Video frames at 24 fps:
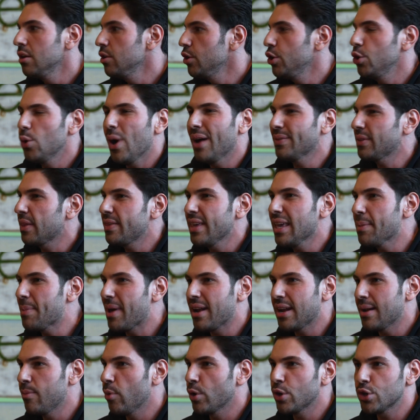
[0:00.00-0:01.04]
You don't have to think about it
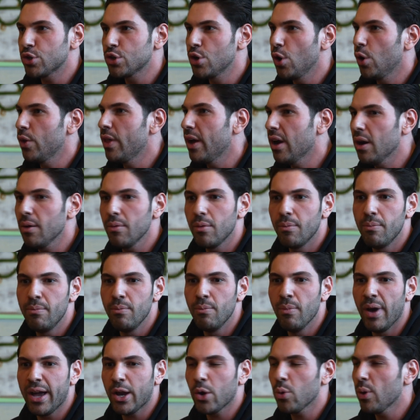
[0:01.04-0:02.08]
anymore. Just go there,
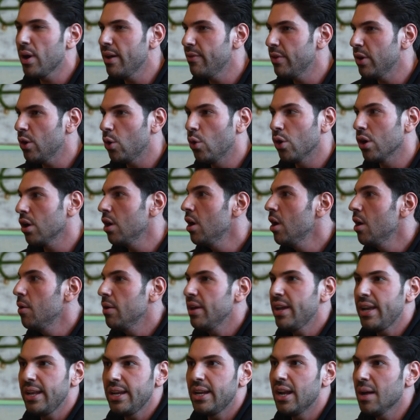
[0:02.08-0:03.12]
microwave it, or
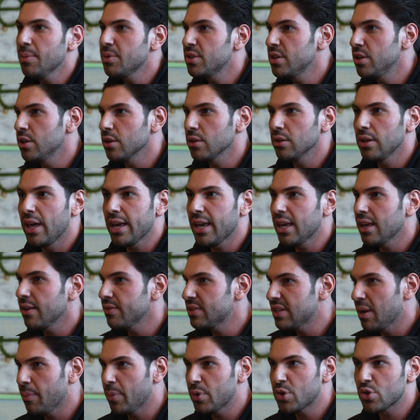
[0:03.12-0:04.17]
heat it up to your liking of
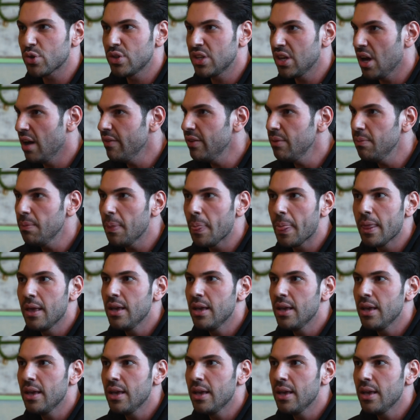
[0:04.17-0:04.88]
temperature in the oven,